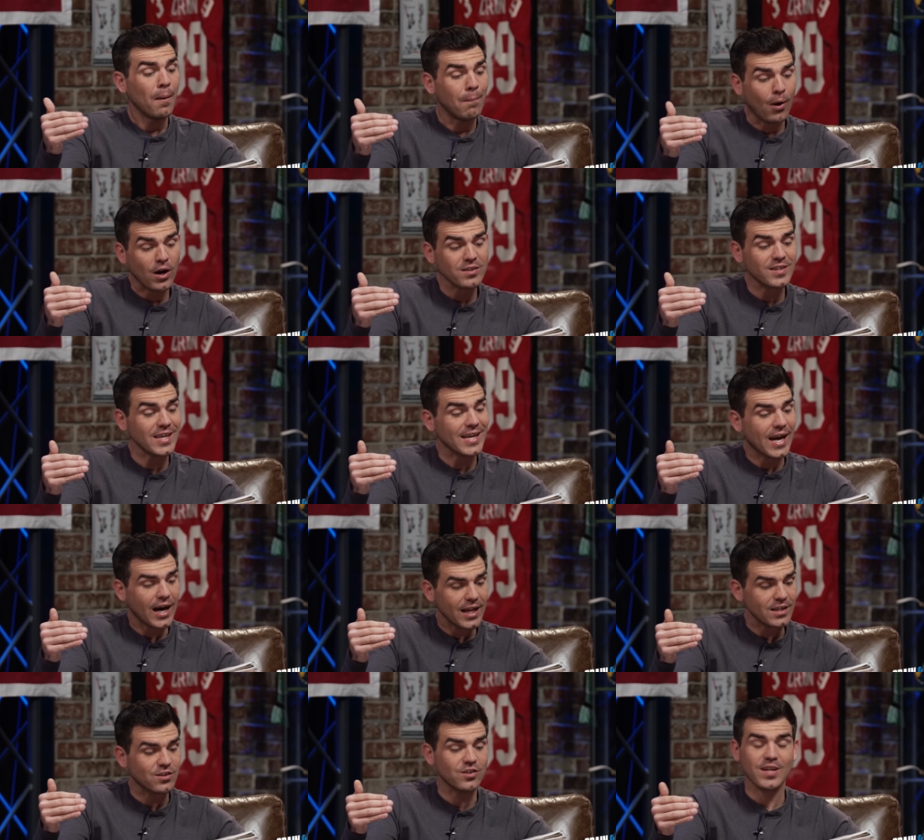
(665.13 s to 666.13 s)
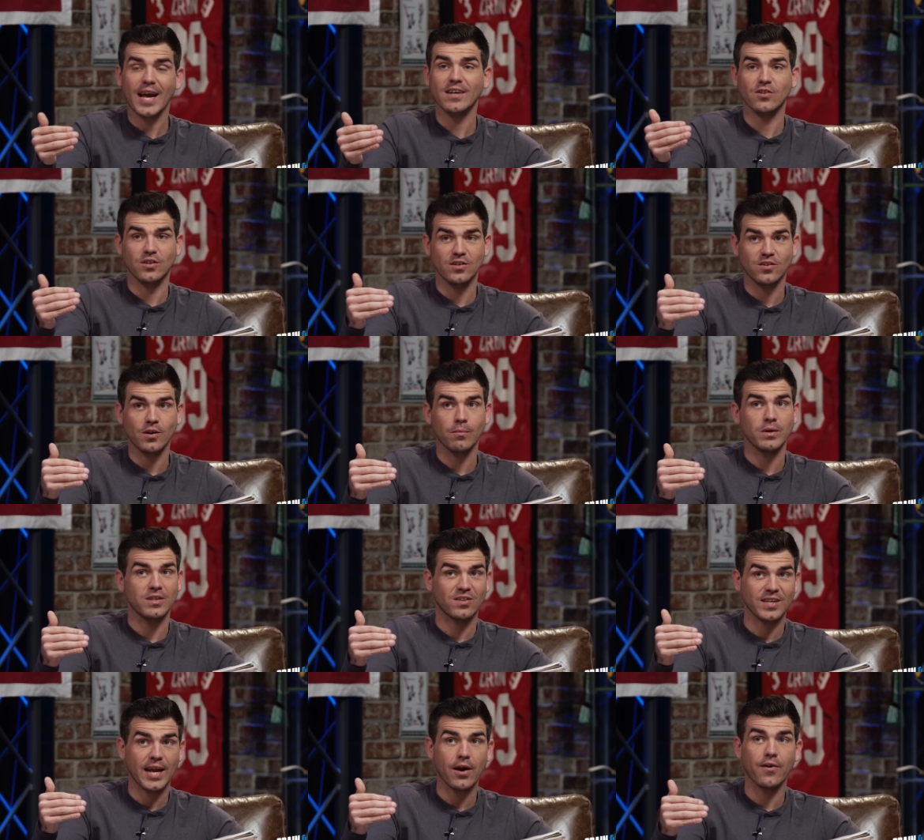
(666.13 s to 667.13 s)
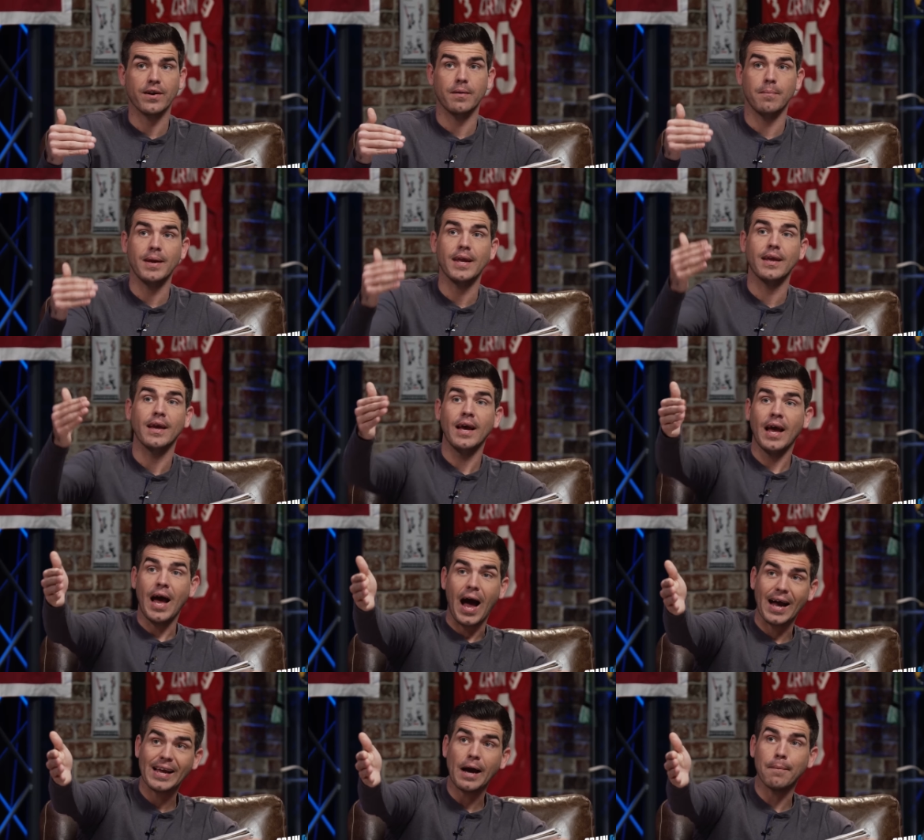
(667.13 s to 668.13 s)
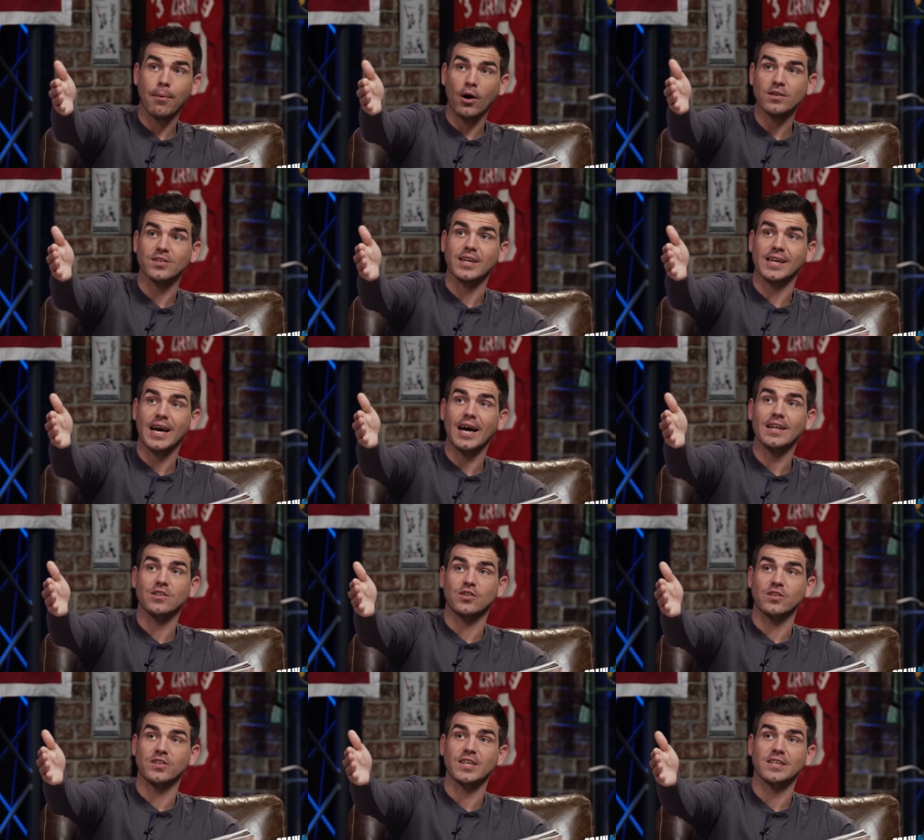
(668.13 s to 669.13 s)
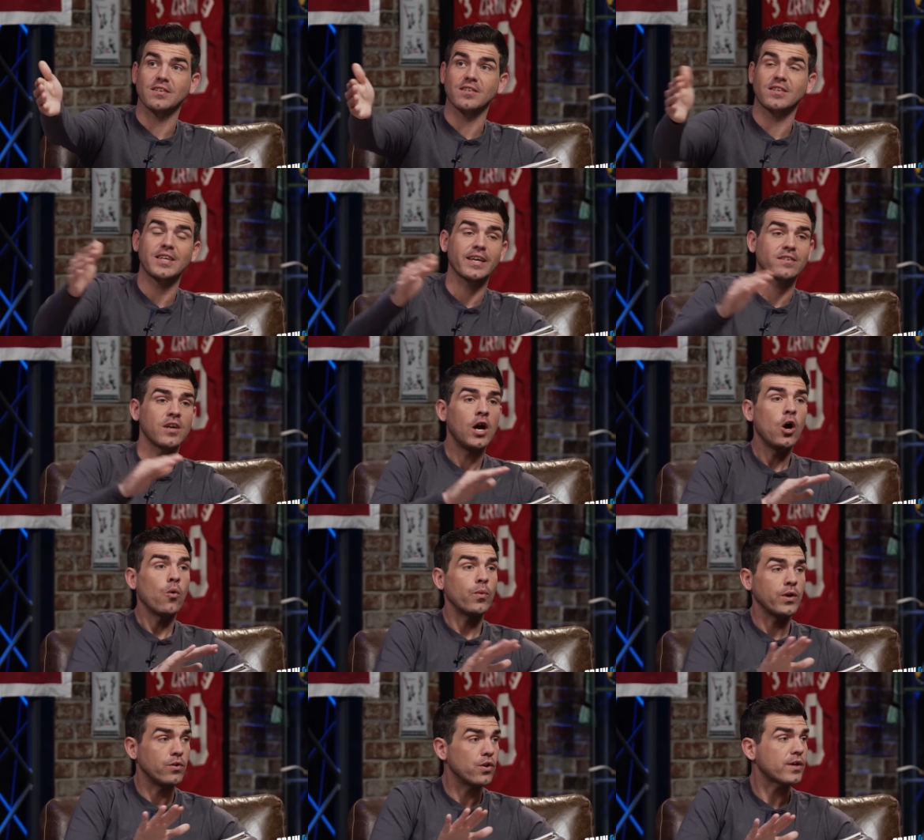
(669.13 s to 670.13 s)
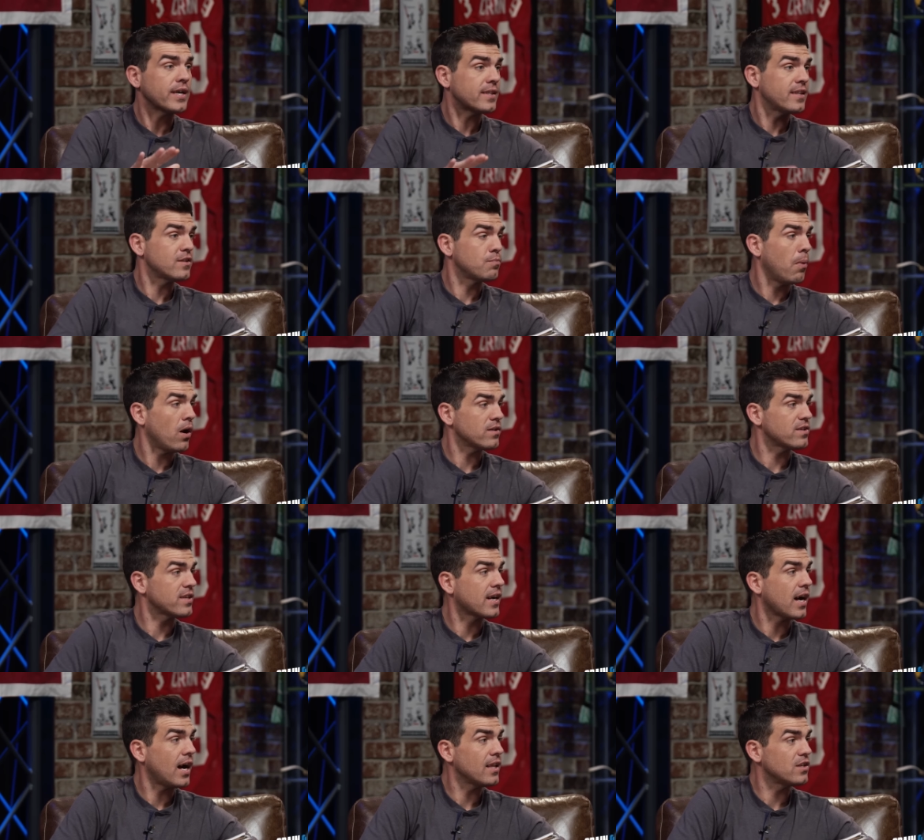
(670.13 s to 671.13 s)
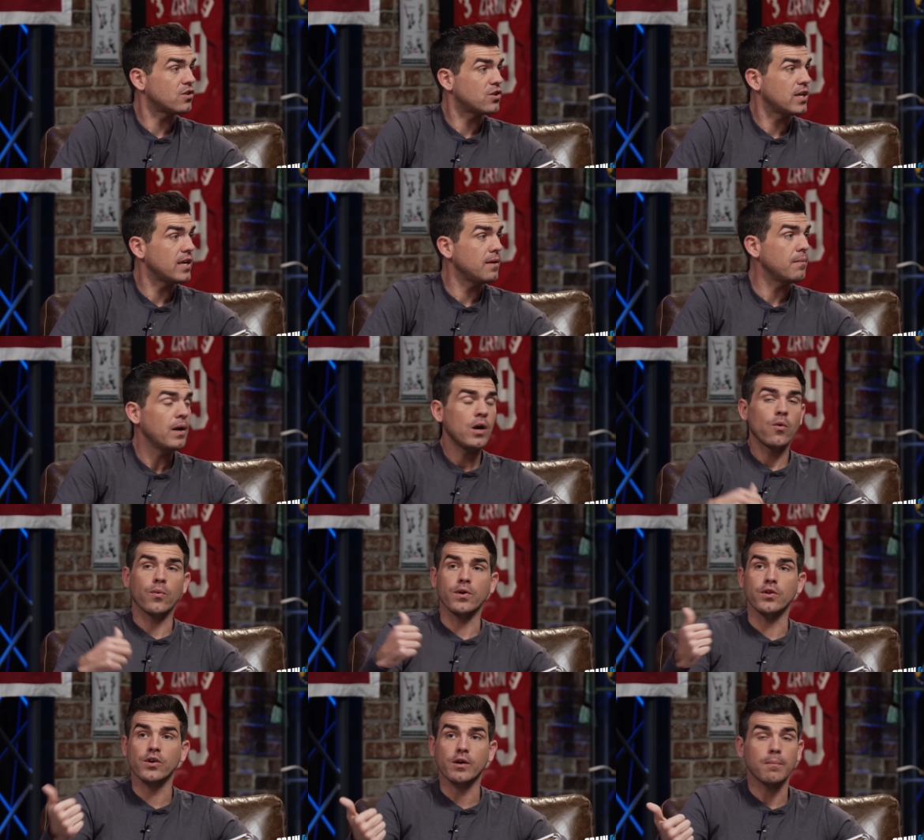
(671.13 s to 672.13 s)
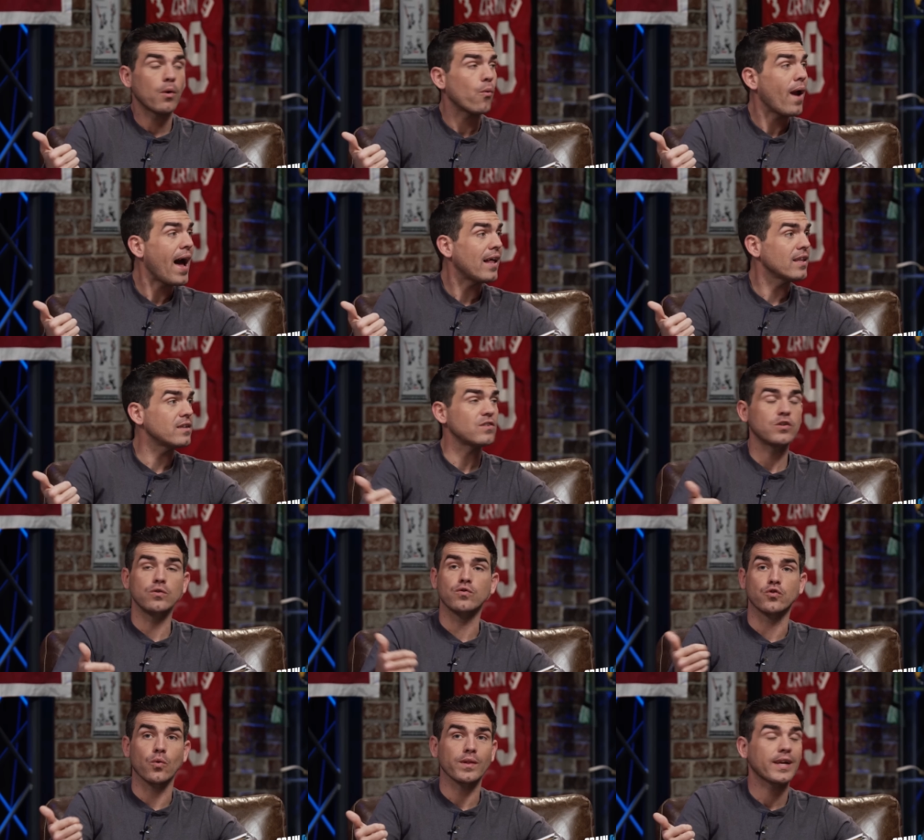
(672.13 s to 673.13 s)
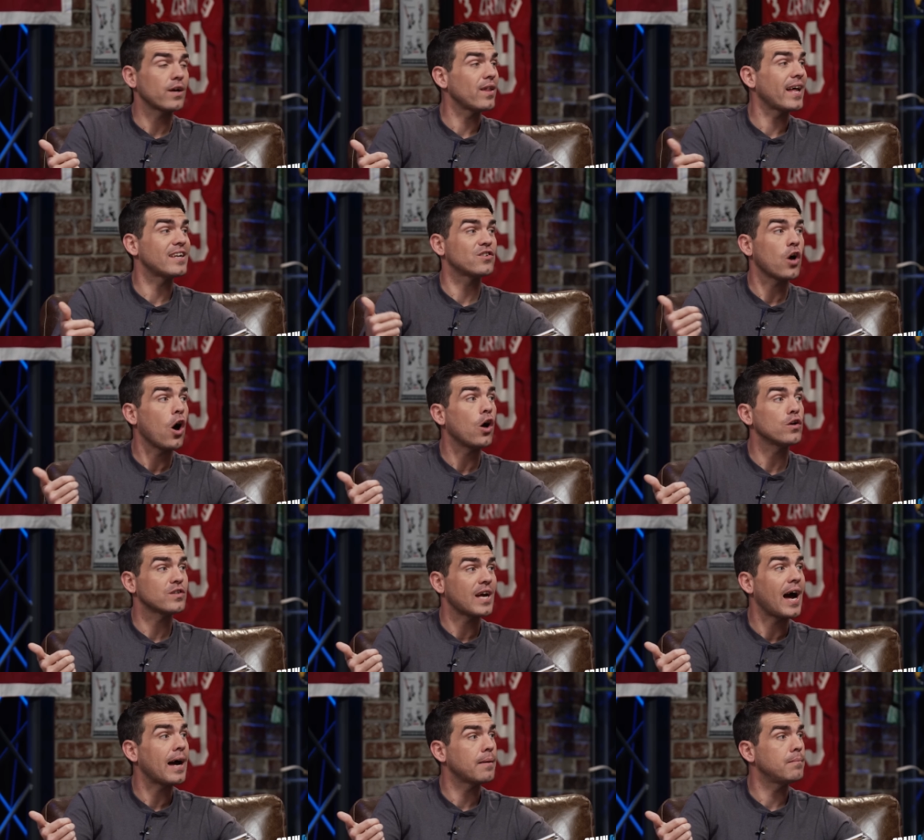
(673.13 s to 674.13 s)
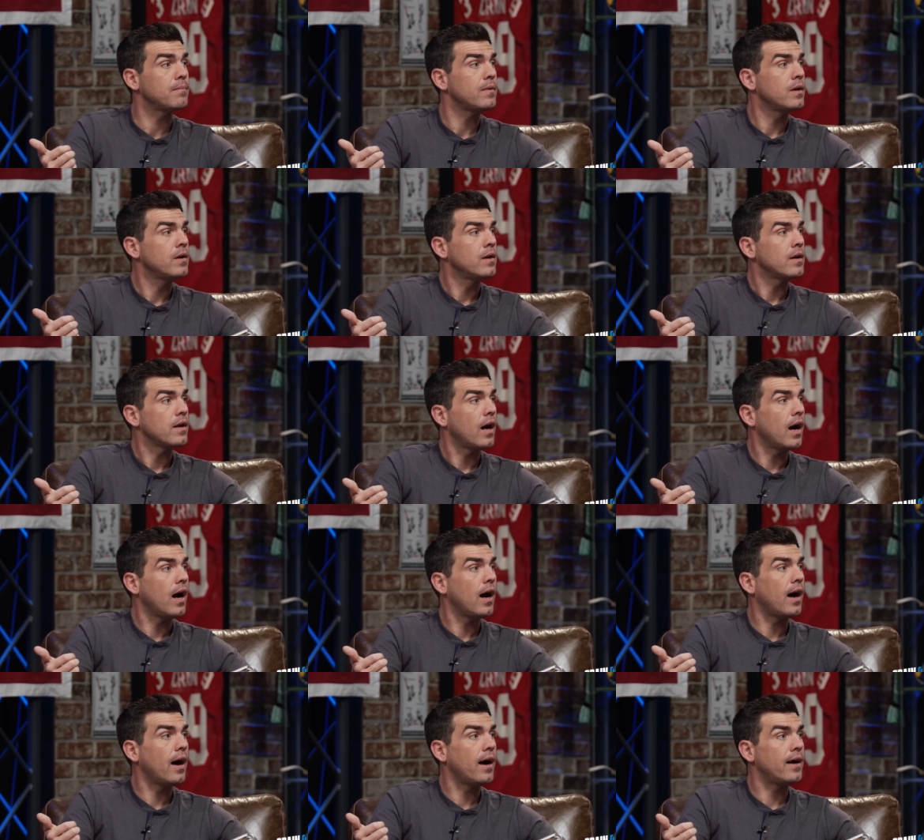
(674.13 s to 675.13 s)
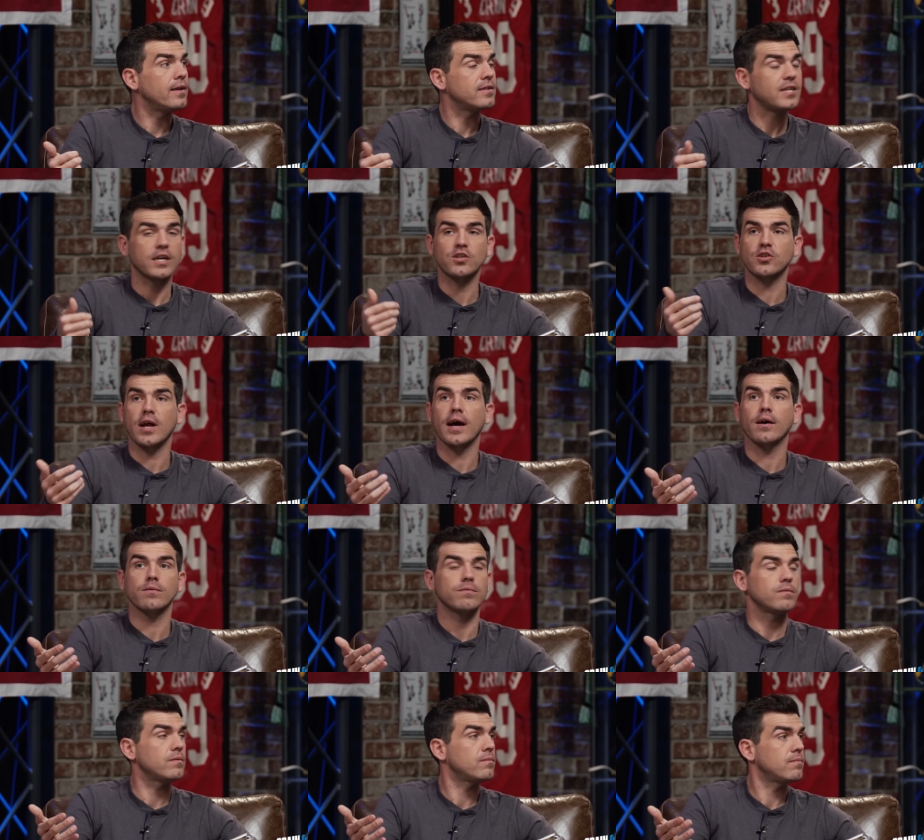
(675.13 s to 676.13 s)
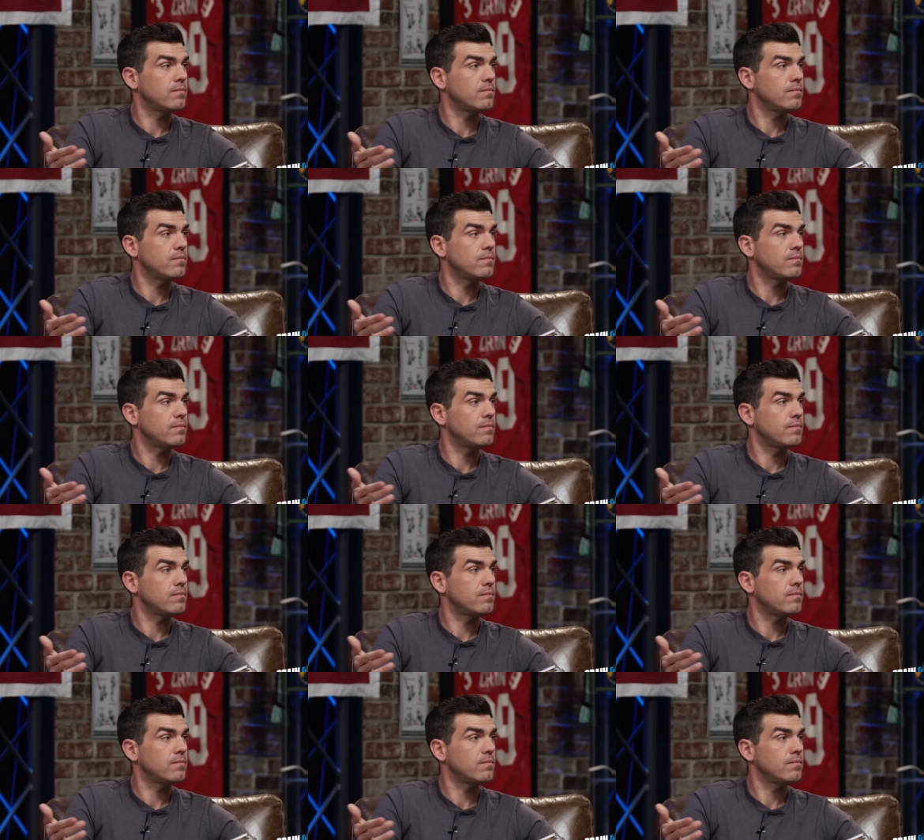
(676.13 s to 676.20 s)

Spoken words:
Boston College is actually somewhat scary to me. I got Boston College at 6-6. When you look at this Boston College team, when you look at Morales, who's North Carolina's all-time touchdown